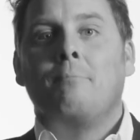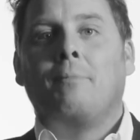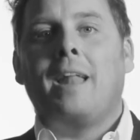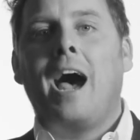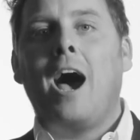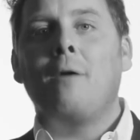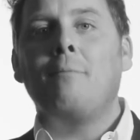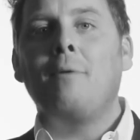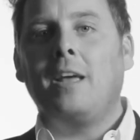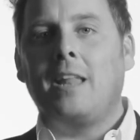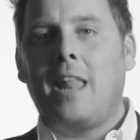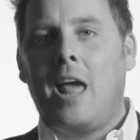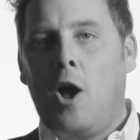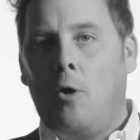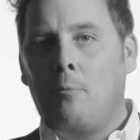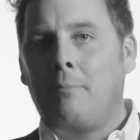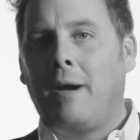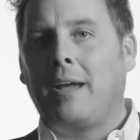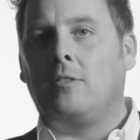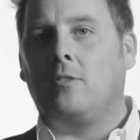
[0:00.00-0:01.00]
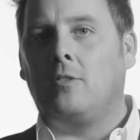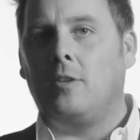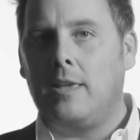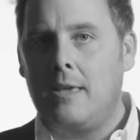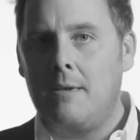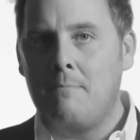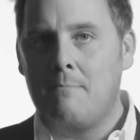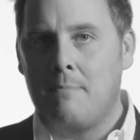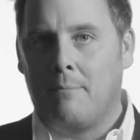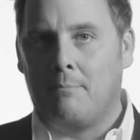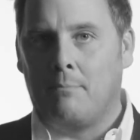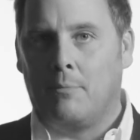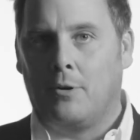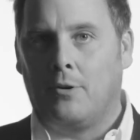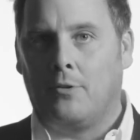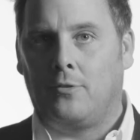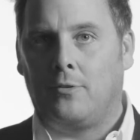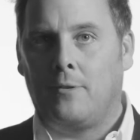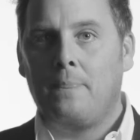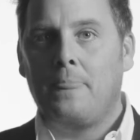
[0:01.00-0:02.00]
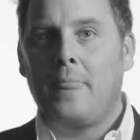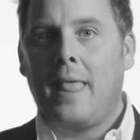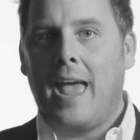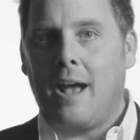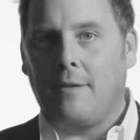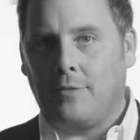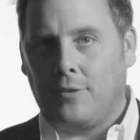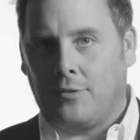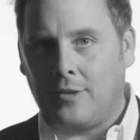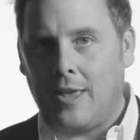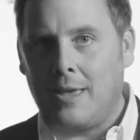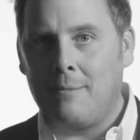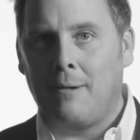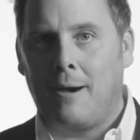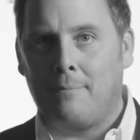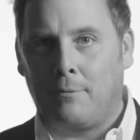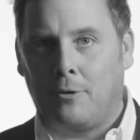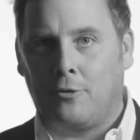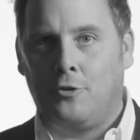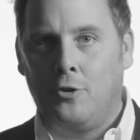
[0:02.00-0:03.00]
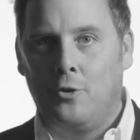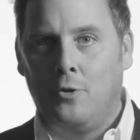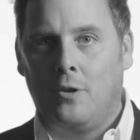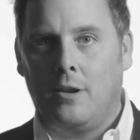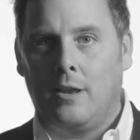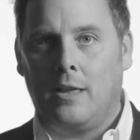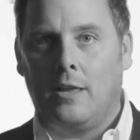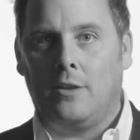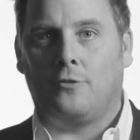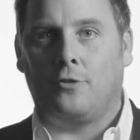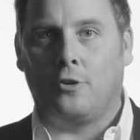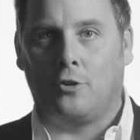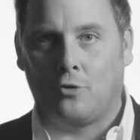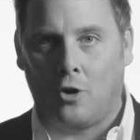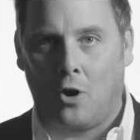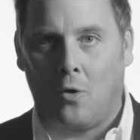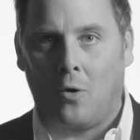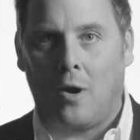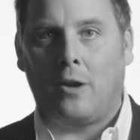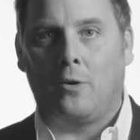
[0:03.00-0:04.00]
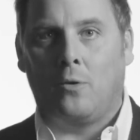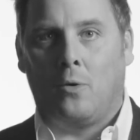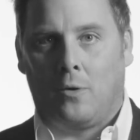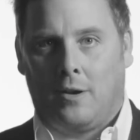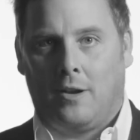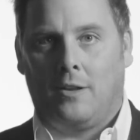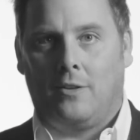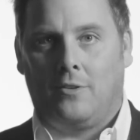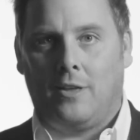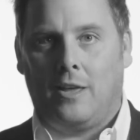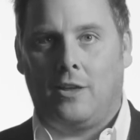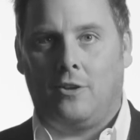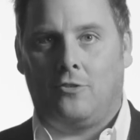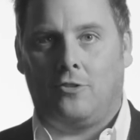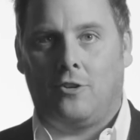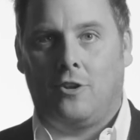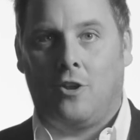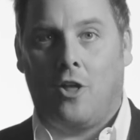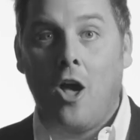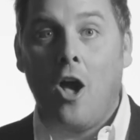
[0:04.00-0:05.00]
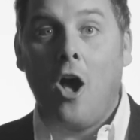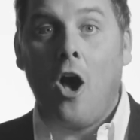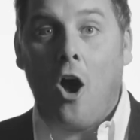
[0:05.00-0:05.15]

but how am I gonna help my team members have the same opportunities to grow our organization